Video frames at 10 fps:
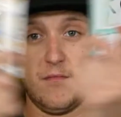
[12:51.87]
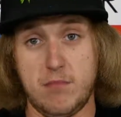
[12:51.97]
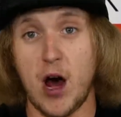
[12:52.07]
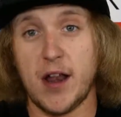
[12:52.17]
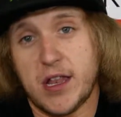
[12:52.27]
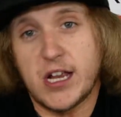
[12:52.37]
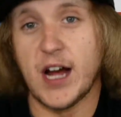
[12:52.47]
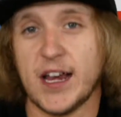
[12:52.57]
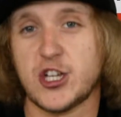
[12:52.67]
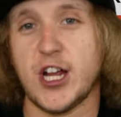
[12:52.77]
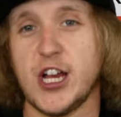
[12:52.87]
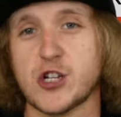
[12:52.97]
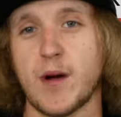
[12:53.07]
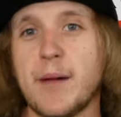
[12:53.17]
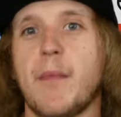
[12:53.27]
honestly kind of
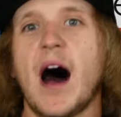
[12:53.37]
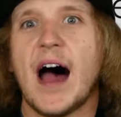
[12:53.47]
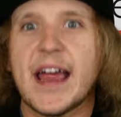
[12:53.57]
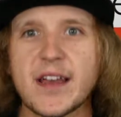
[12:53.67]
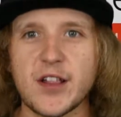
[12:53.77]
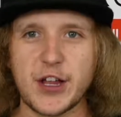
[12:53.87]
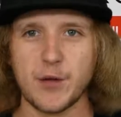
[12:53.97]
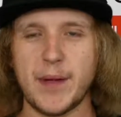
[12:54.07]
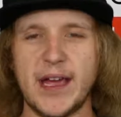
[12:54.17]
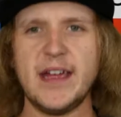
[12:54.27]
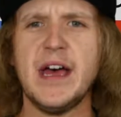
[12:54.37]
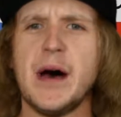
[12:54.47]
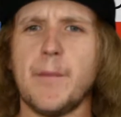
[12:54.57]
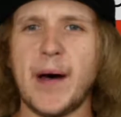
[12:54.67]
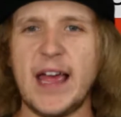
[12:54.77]
changed my mind a little bit.
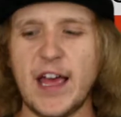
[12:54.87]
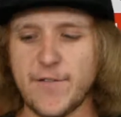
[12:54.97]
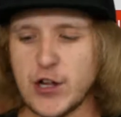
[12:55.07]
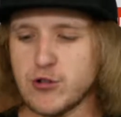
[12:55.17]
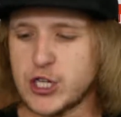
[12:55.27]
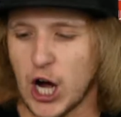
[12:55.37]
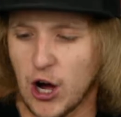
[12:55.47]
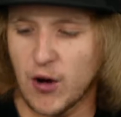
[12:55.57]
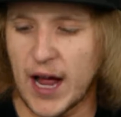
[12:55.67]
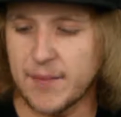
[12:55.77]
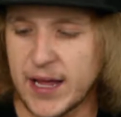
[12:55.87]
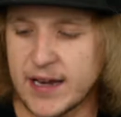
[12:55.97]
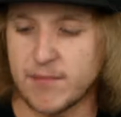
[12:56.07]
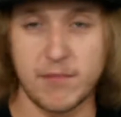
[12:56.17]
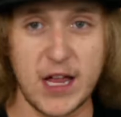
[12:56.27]
But if you don't, I
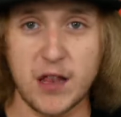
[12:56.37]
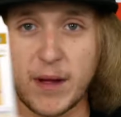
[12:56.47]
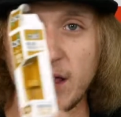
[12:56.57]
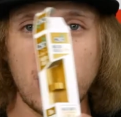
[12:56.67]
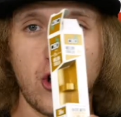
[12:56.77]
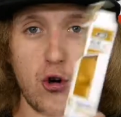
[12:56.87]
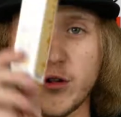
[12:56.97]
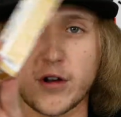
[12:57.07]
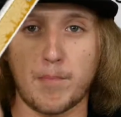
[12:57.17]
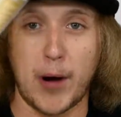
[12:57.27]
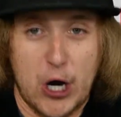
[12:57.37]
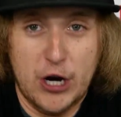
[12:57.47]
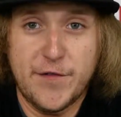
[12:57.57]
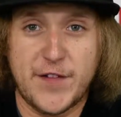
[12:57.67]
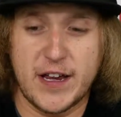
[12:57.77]
mean, this Melon Cooler is
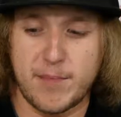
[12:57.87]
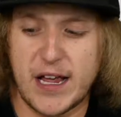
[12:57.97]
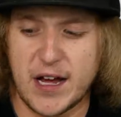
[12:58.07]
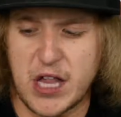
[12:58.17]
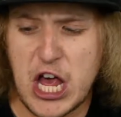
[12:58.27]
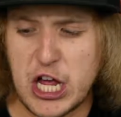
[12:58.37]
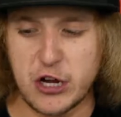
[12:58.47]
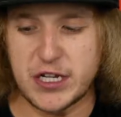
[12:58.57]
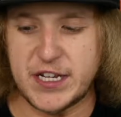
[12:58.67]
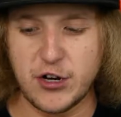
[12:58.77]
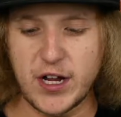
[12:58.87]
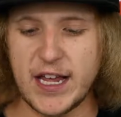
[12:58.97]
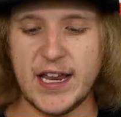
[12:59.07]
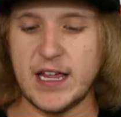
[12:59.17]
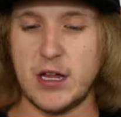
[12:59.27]
perfect because you're still
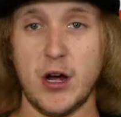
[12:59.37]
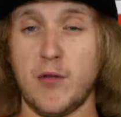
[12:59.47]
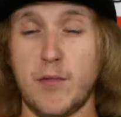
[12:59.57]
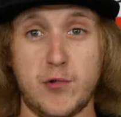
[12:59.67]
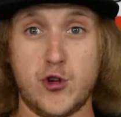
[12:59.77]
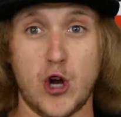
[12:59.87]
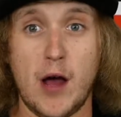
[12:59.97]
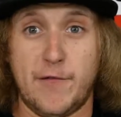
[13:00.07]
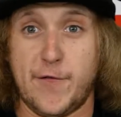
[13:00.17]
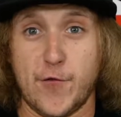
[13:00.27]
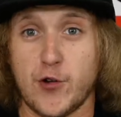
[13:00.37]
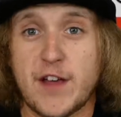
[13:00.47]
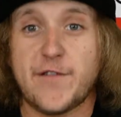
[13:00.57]
getting, you know, fruity